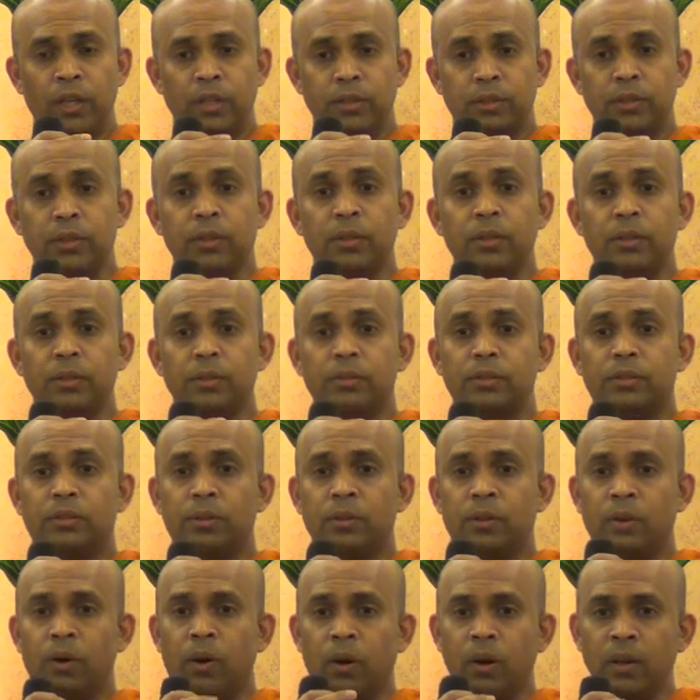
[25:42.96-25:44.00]
So
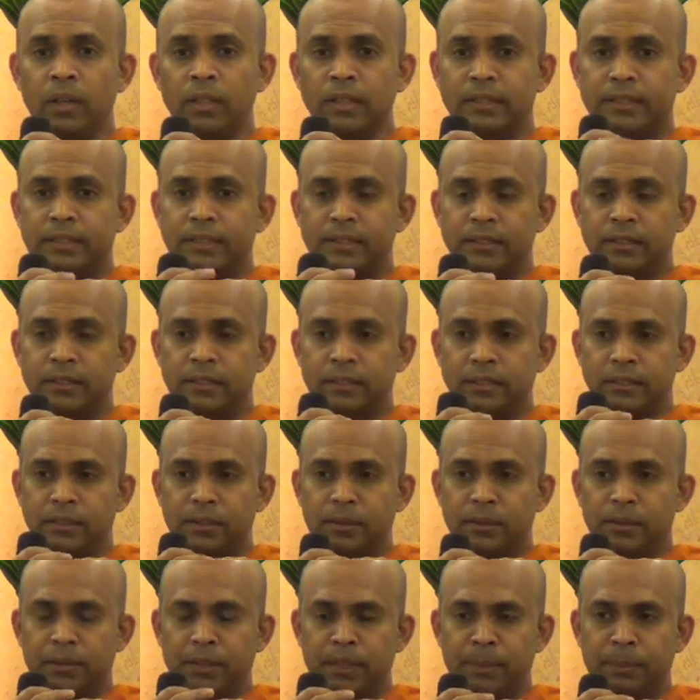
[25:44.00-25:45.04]
whole
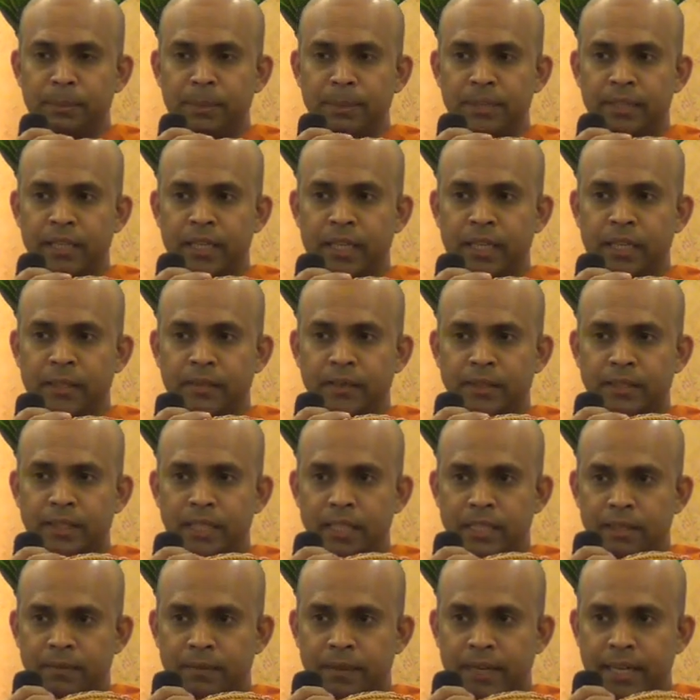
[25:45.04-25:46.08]
sympathetic nervous
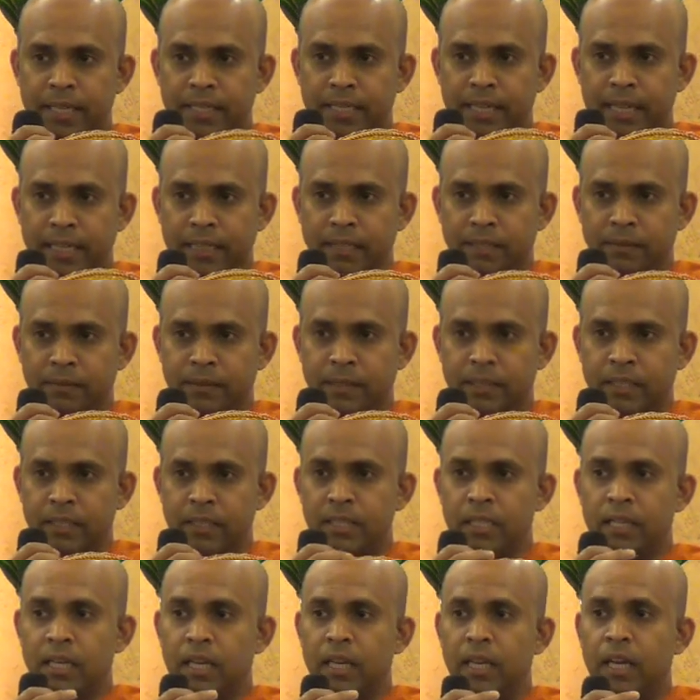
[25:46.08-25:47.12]
system get
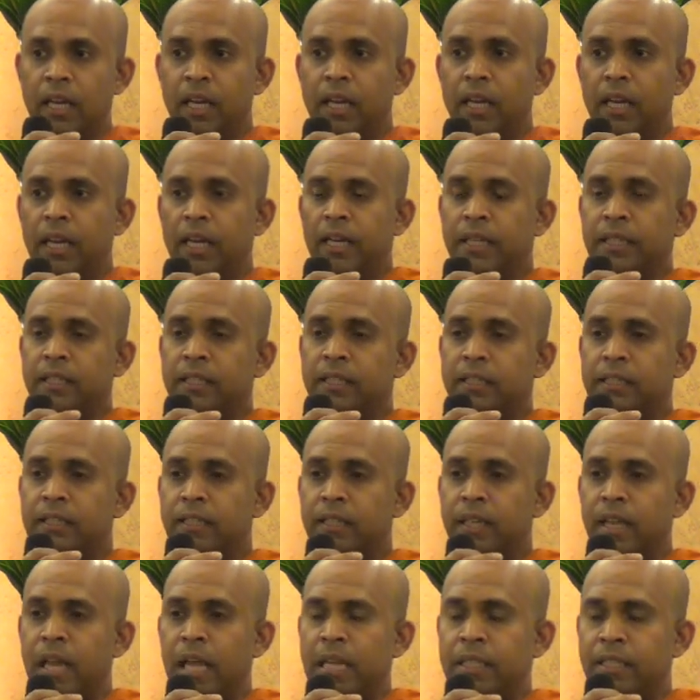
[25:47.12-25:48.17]
activated, and
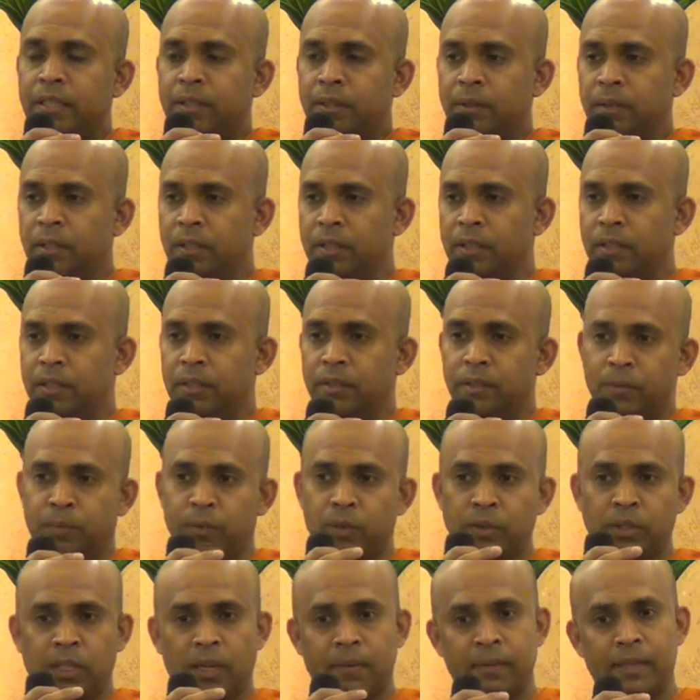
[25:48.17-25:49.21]
actually, of
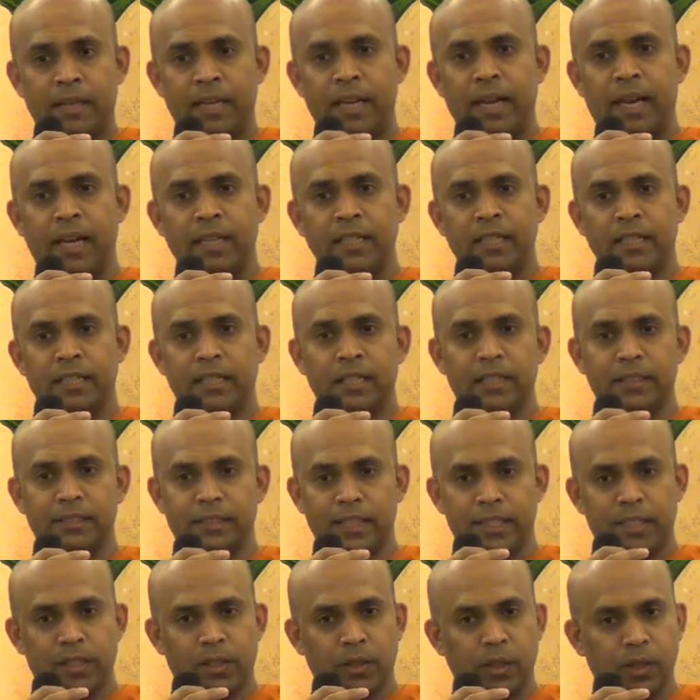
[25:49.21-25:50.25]
course, our digestion
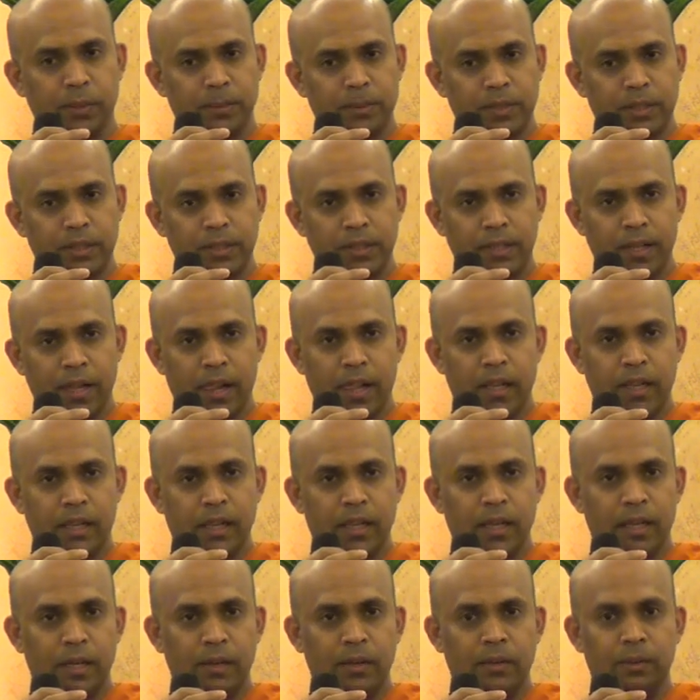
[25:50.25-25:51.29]
is stopped.
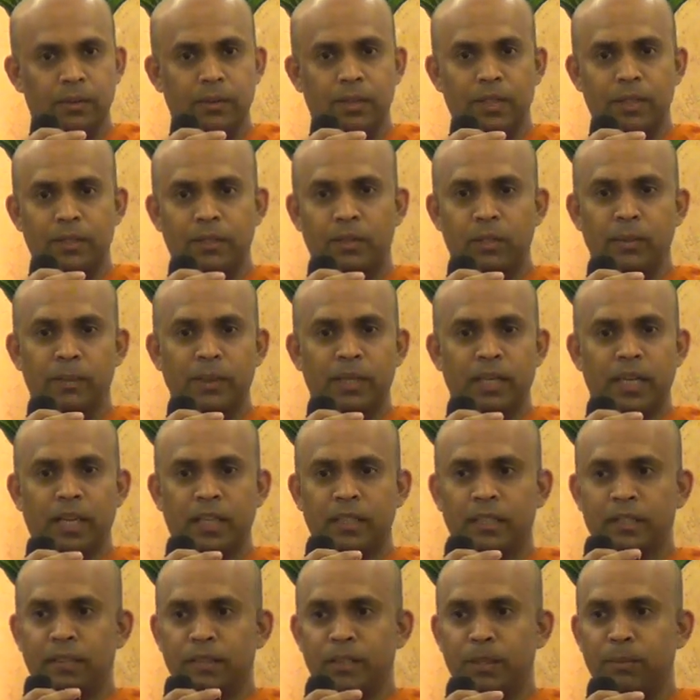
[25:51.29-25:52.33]
And so many
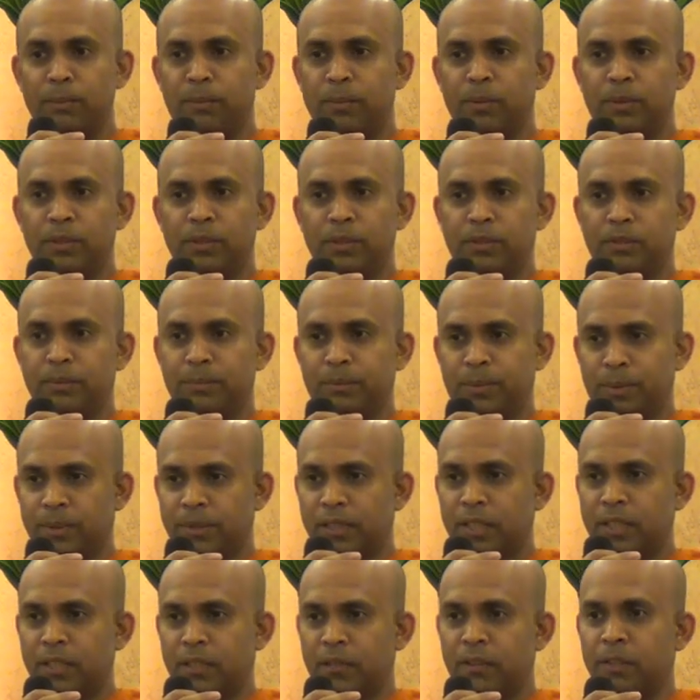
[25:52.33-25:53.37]
other important
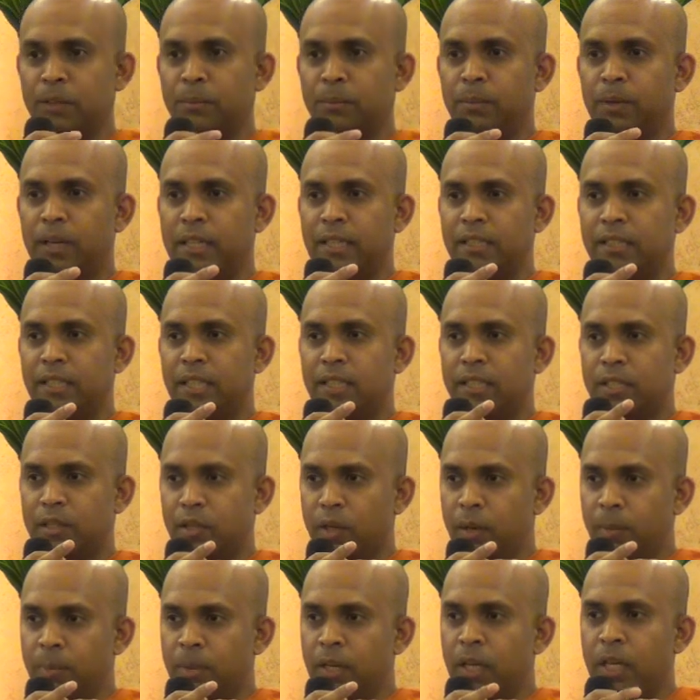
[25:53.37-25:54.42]
processes of the body is
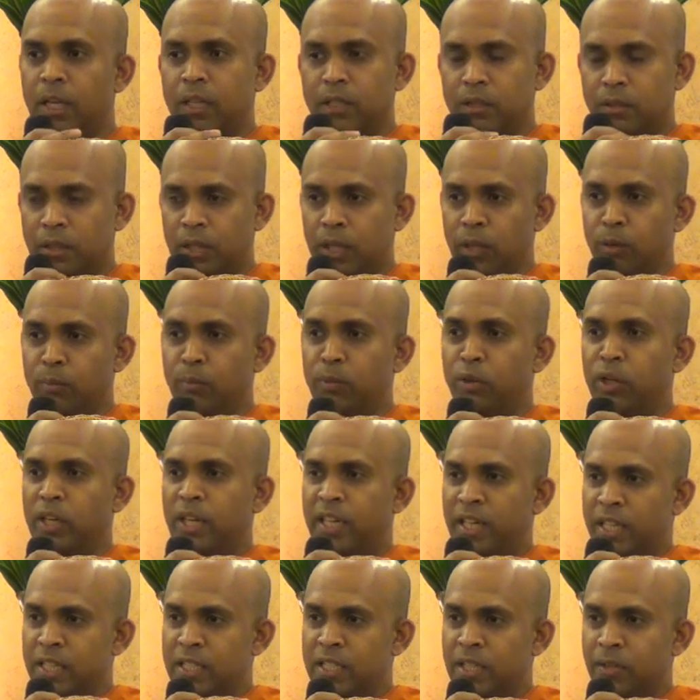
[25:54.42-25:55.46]
stopped to give more
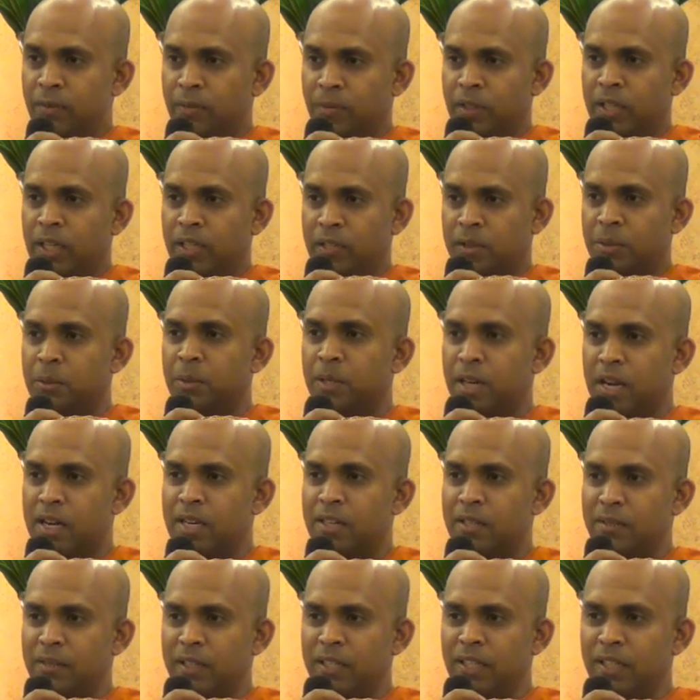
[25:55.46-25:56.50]
energy for us to
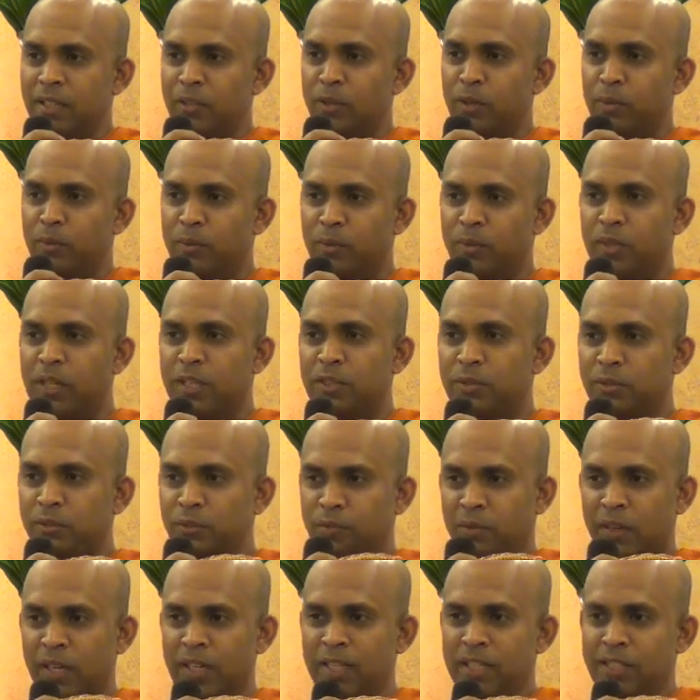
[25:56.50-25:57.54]
run away or for us to
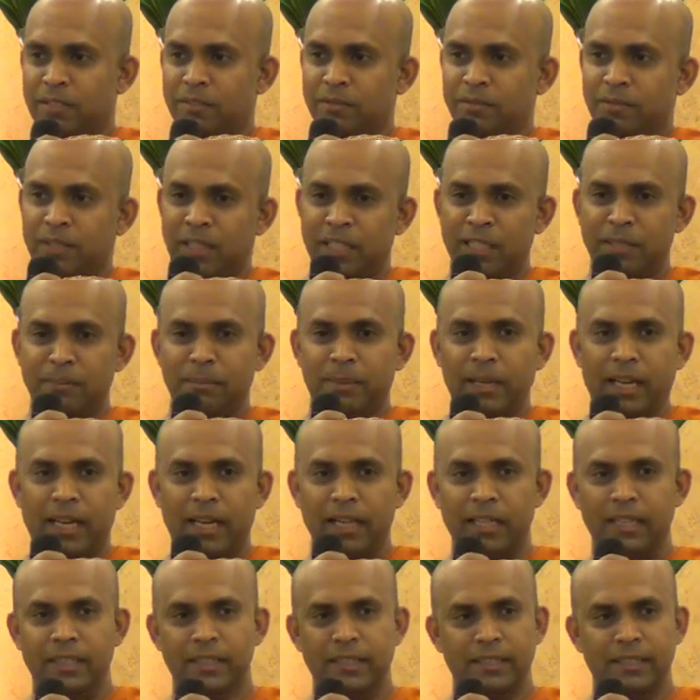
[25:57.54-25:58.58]
fight back.